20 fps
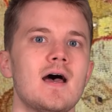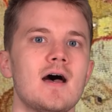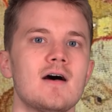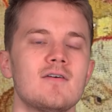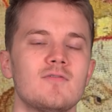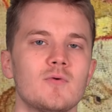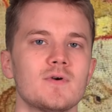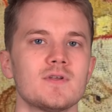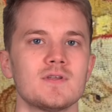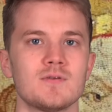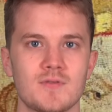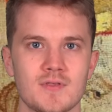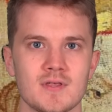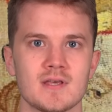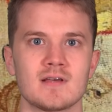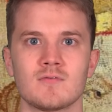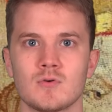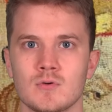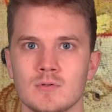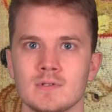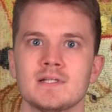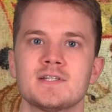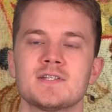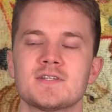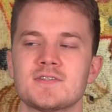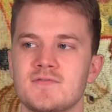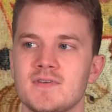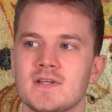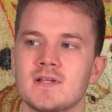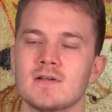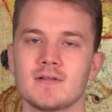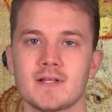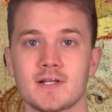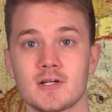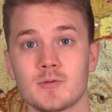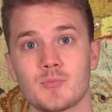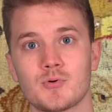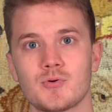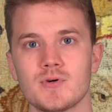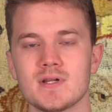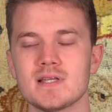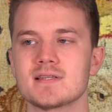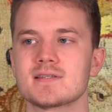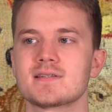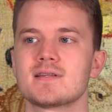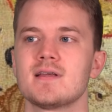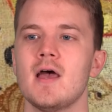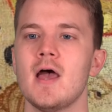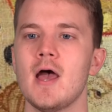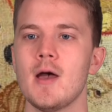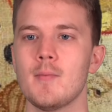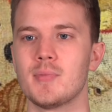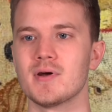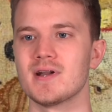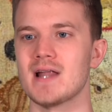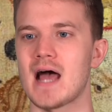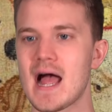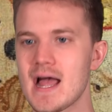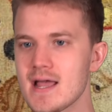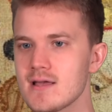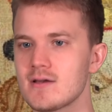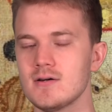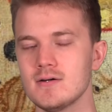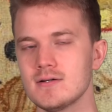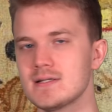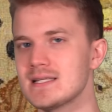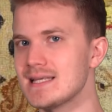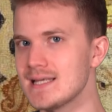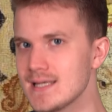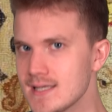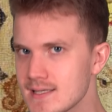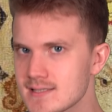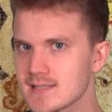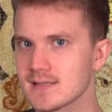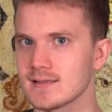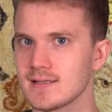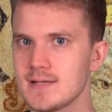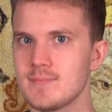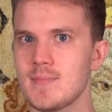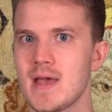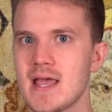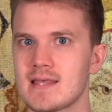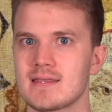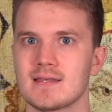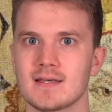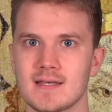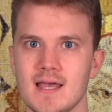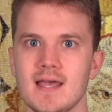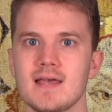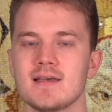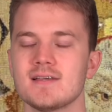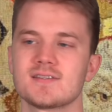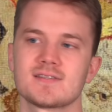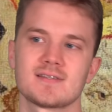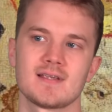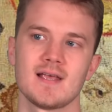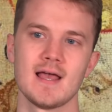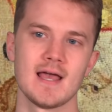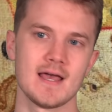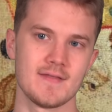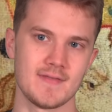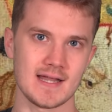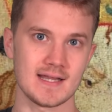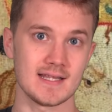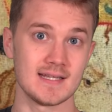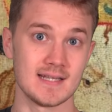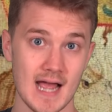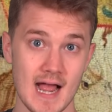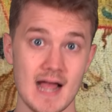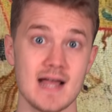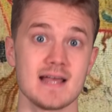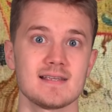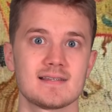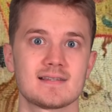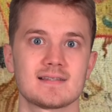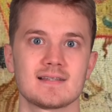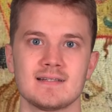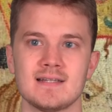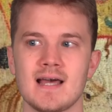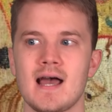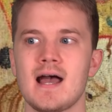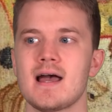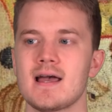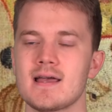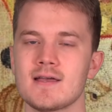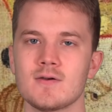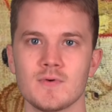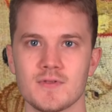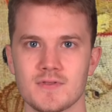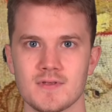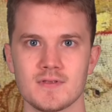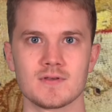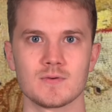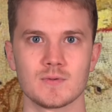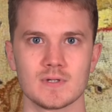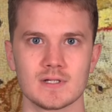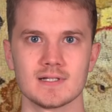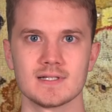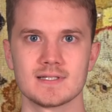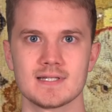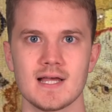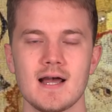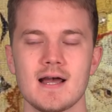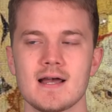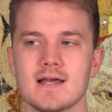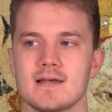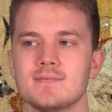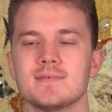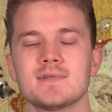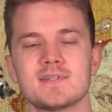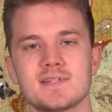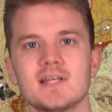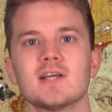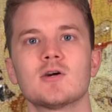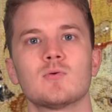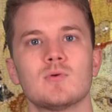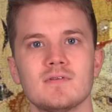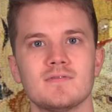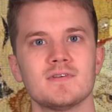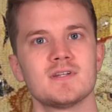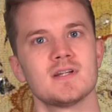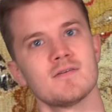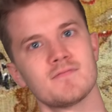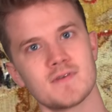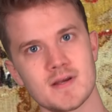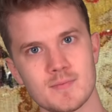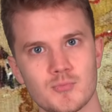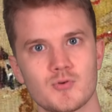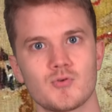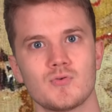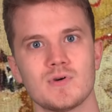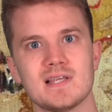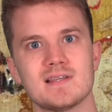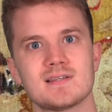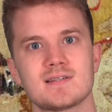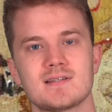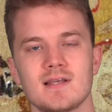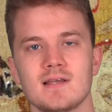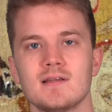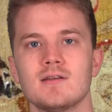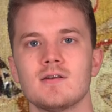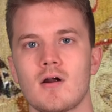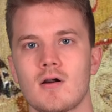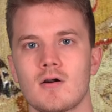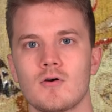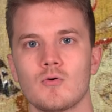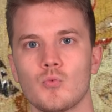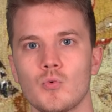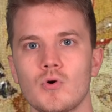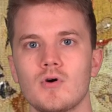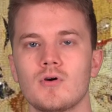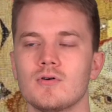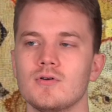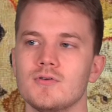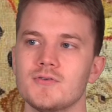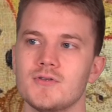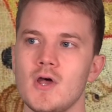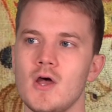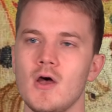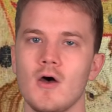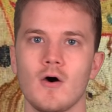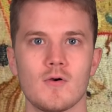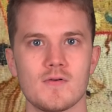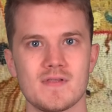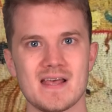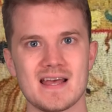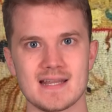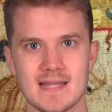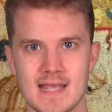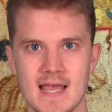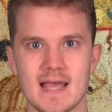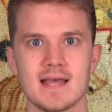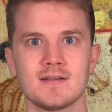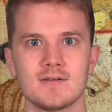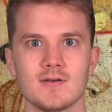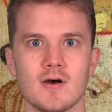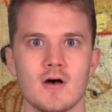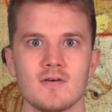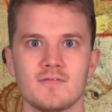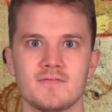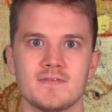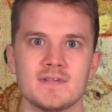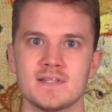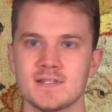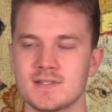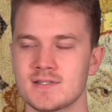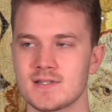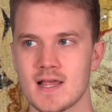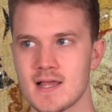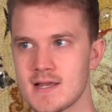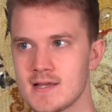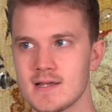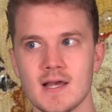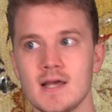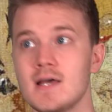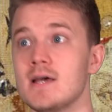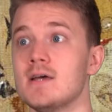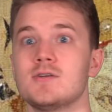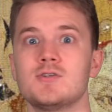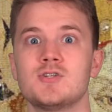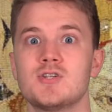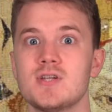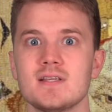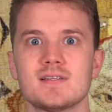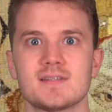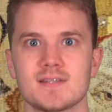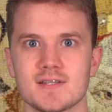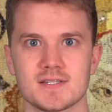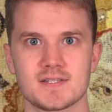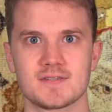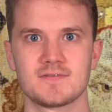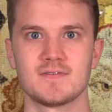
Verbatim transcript: of what you'd think of a religious figure like a priest, but I could easily make the case that an Aes Sedai within the Wheel of Time is the equivalent of a priest in our world, or that Gandalf is a Jesus